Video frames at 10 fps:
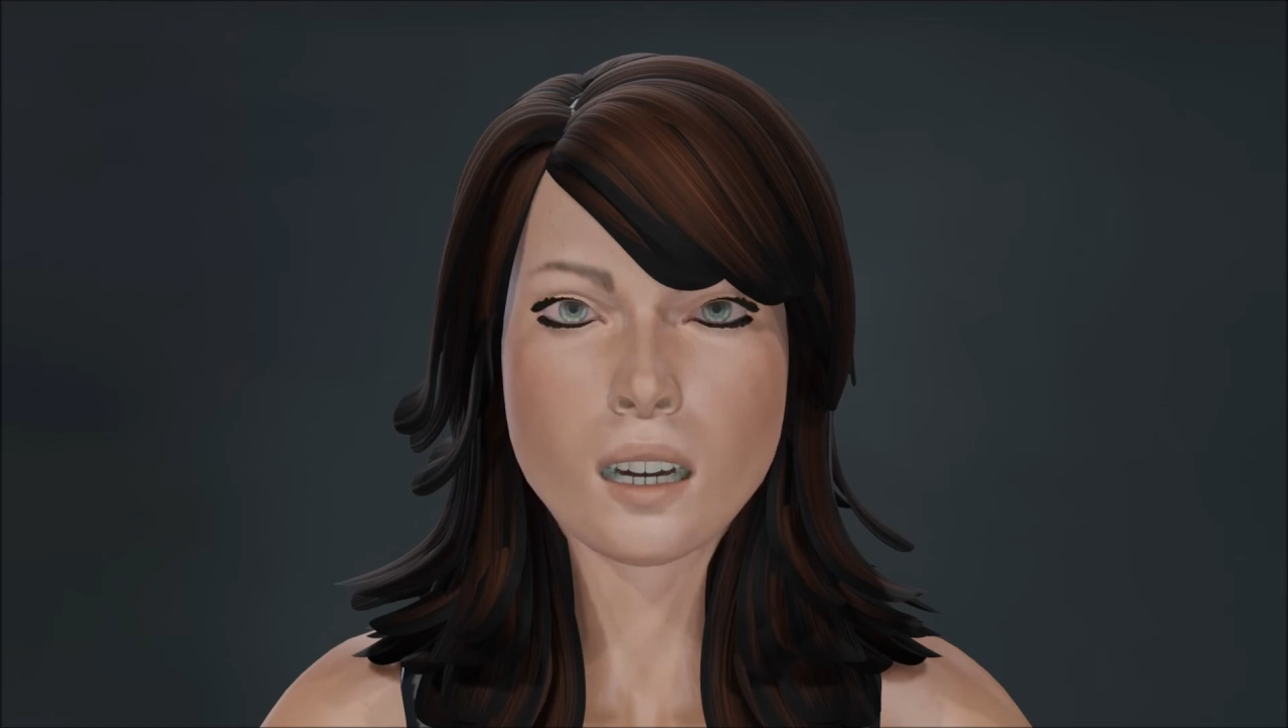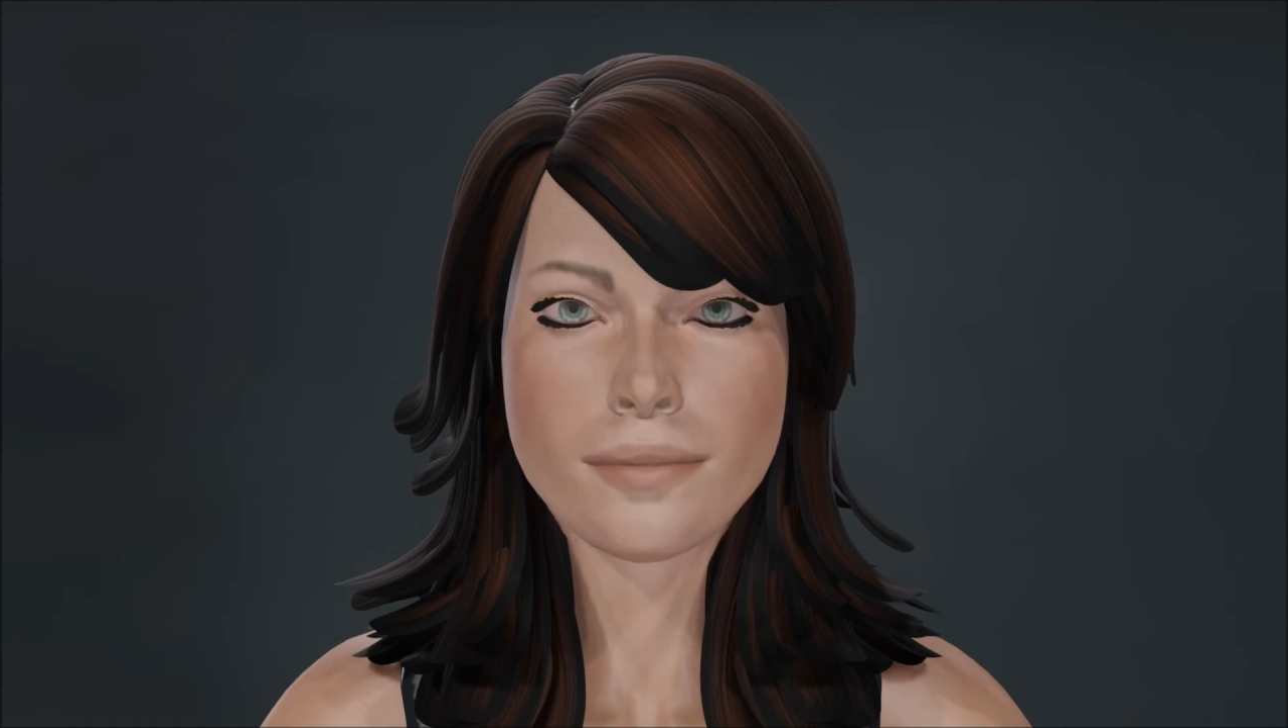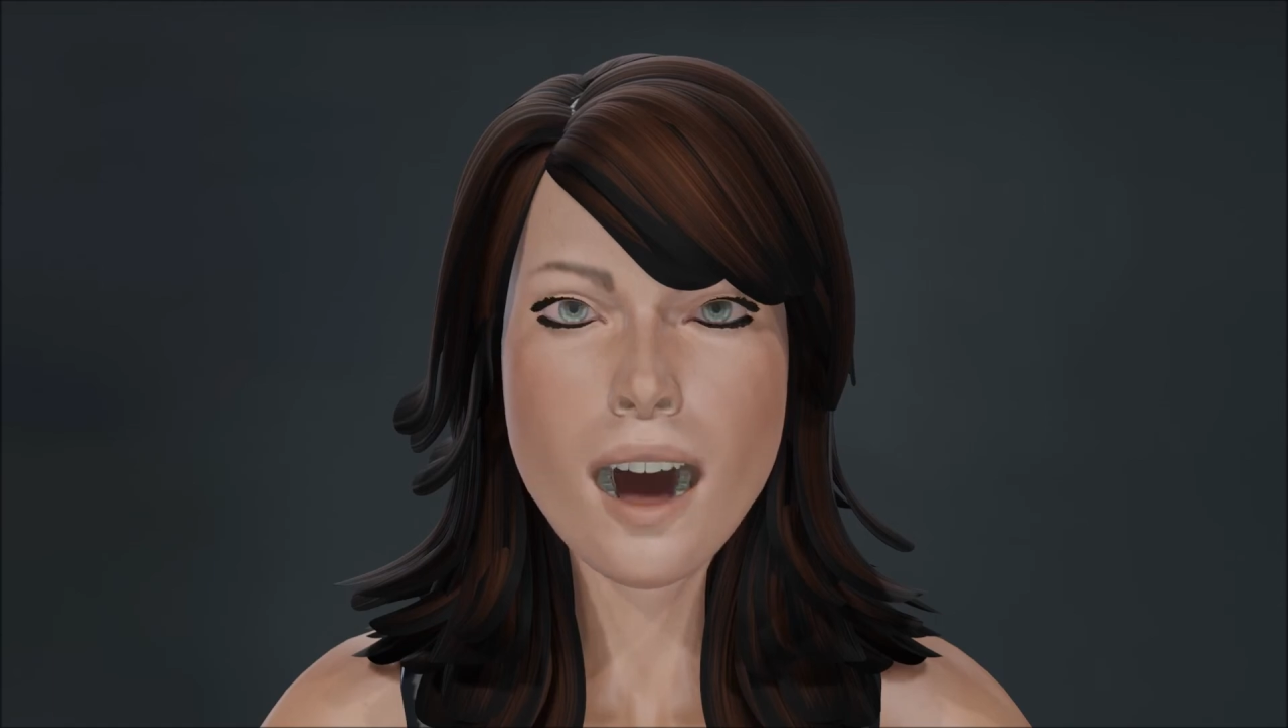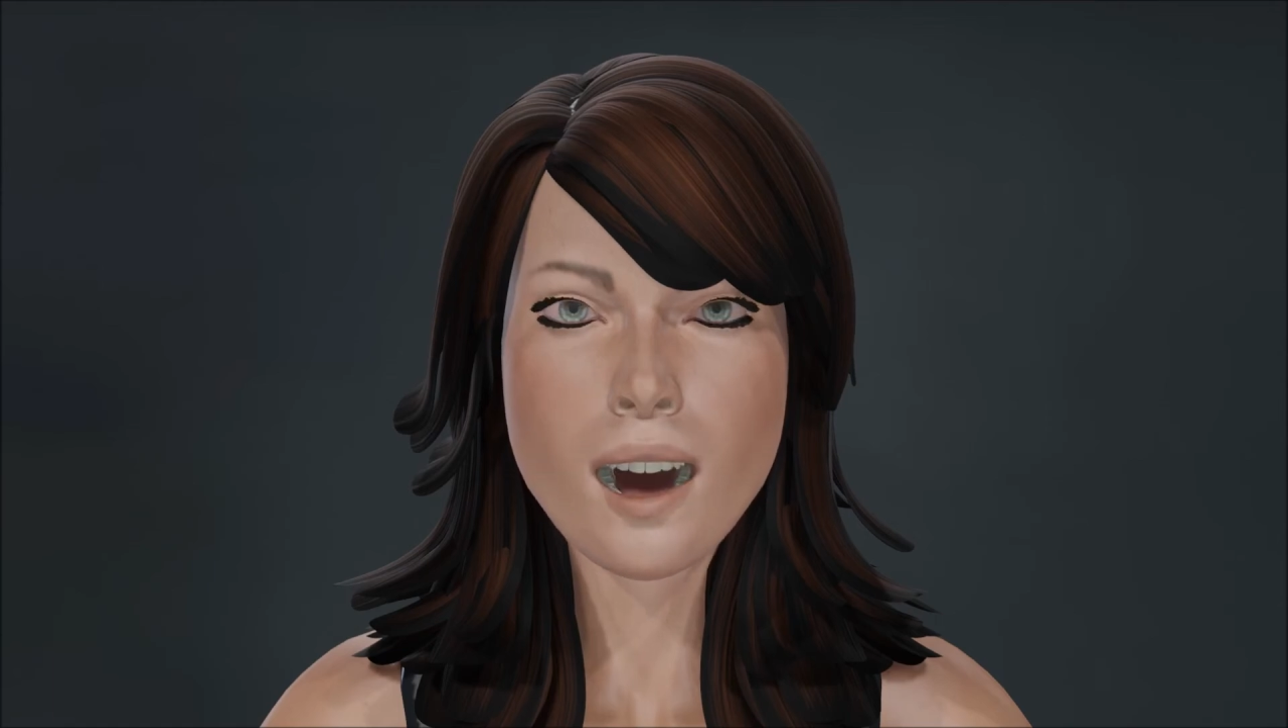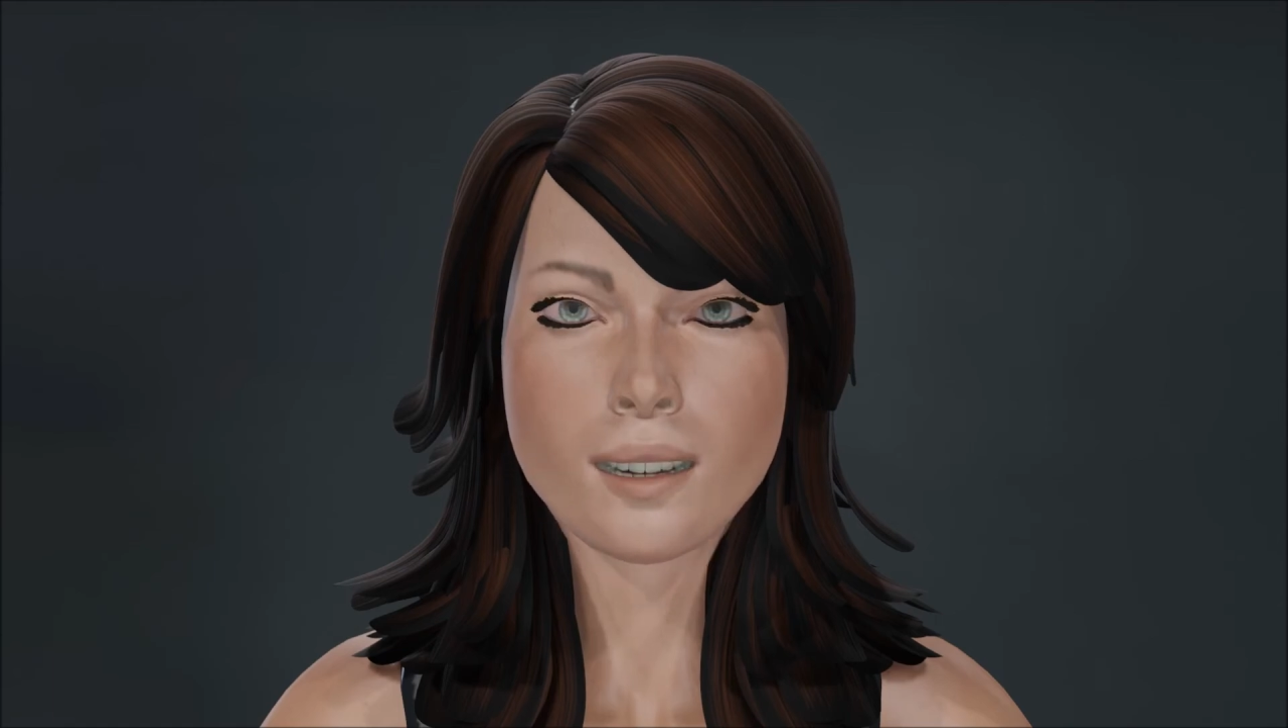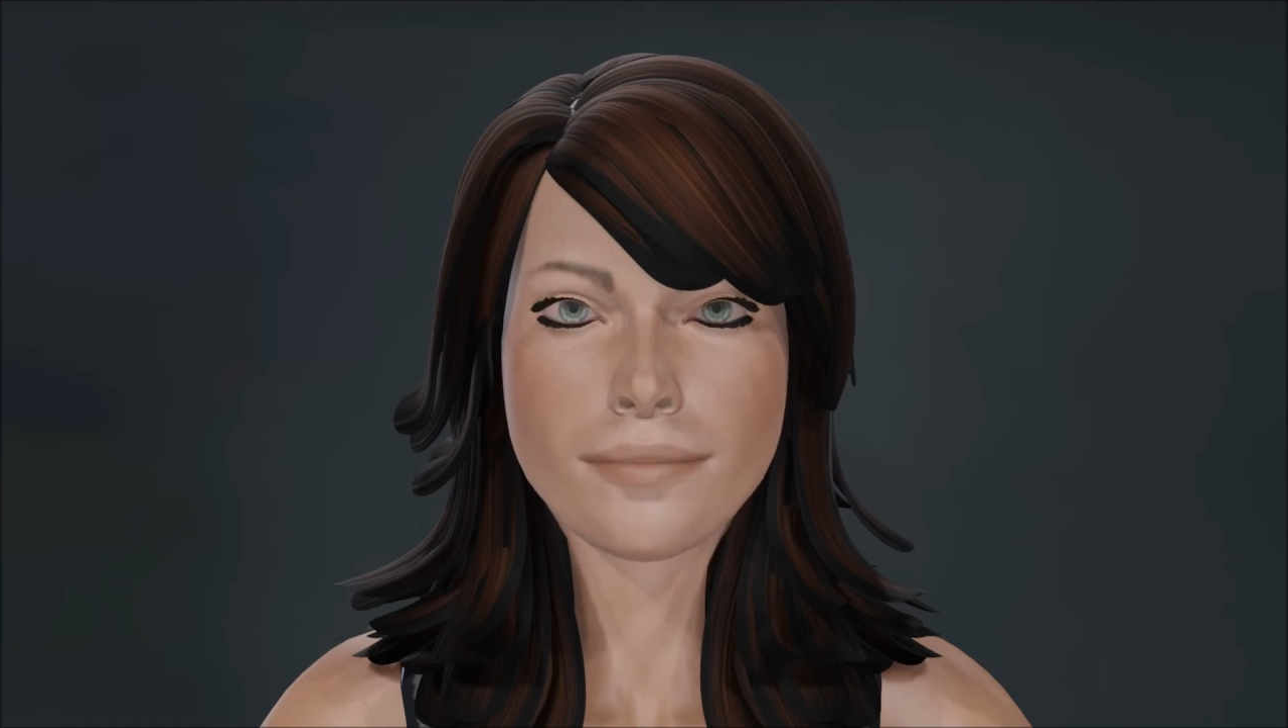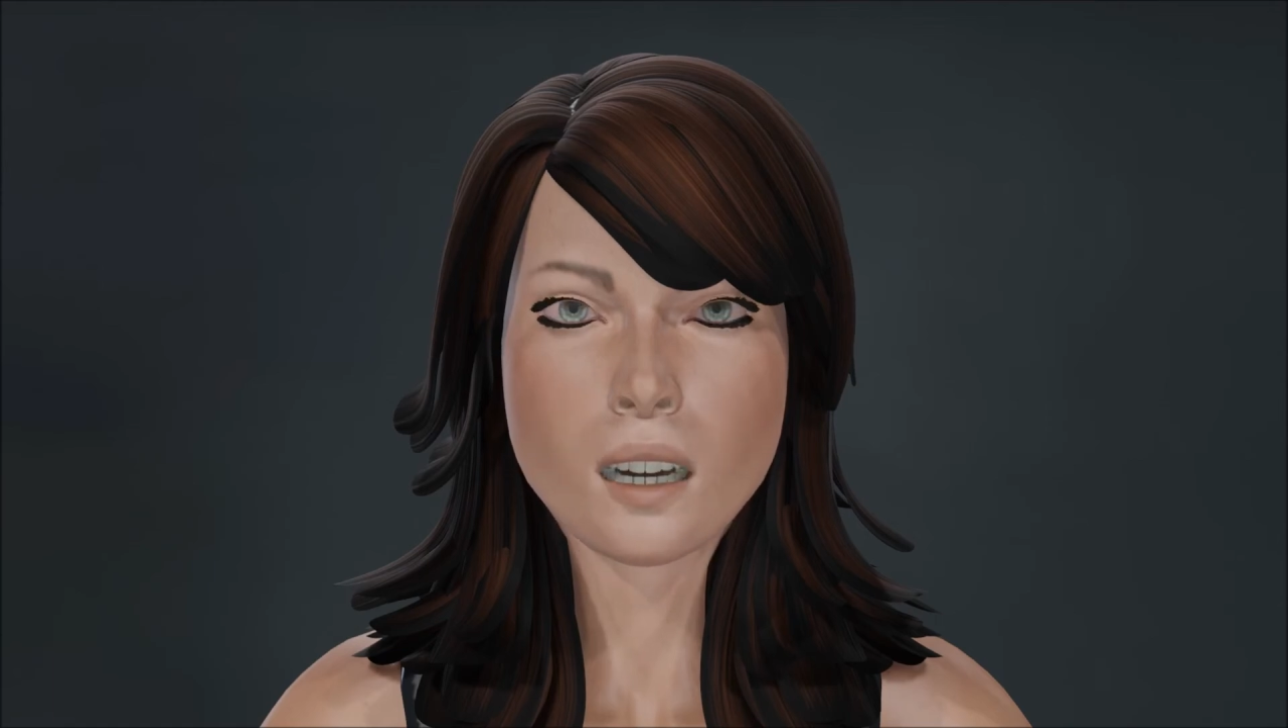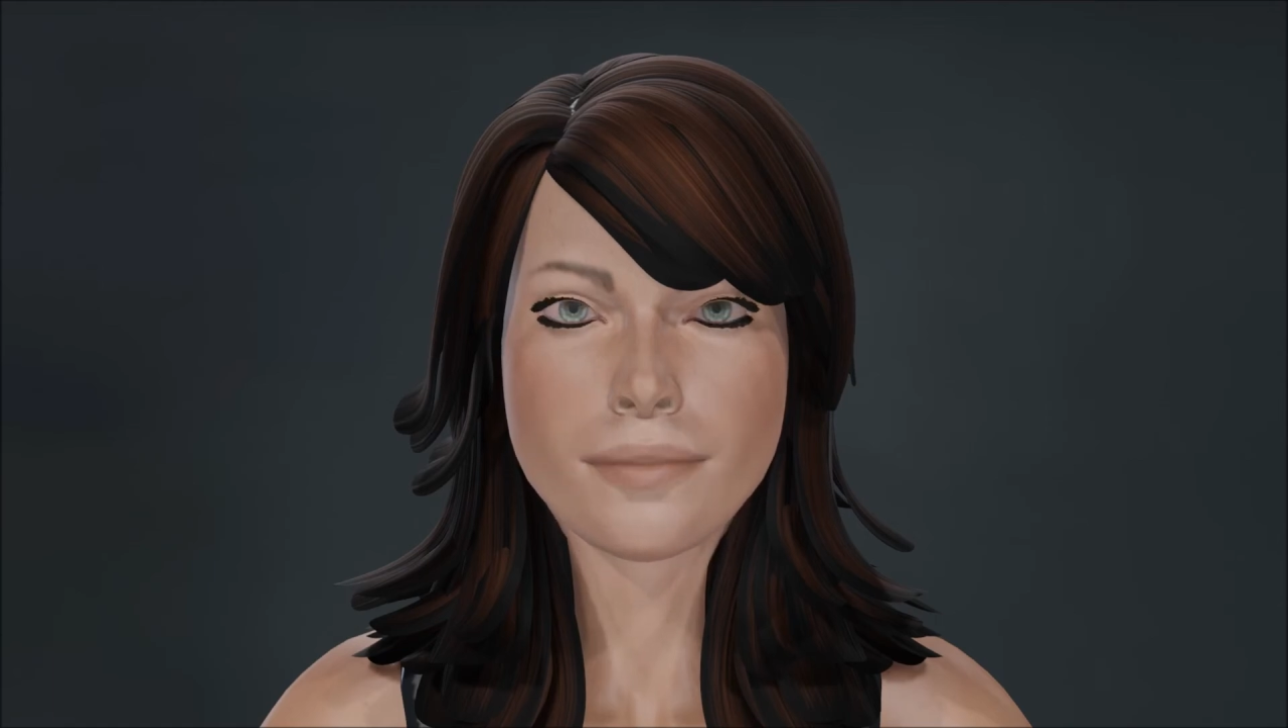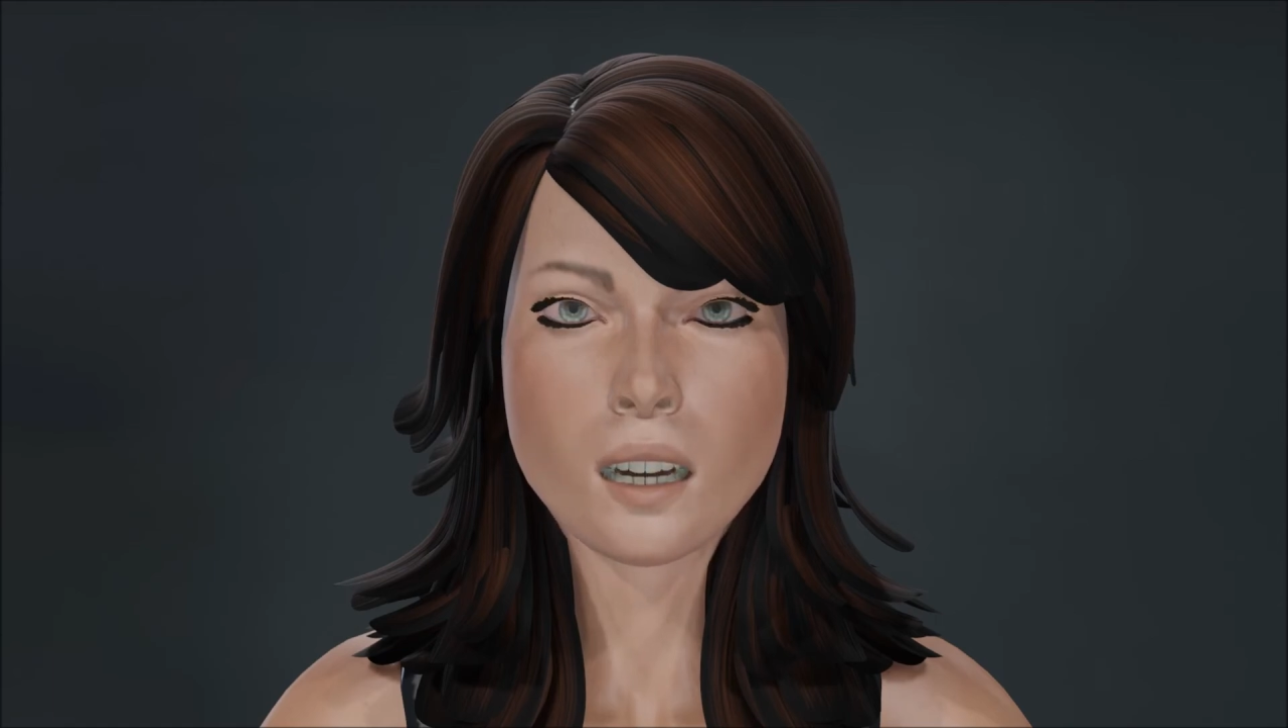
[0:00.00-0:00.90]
remarkable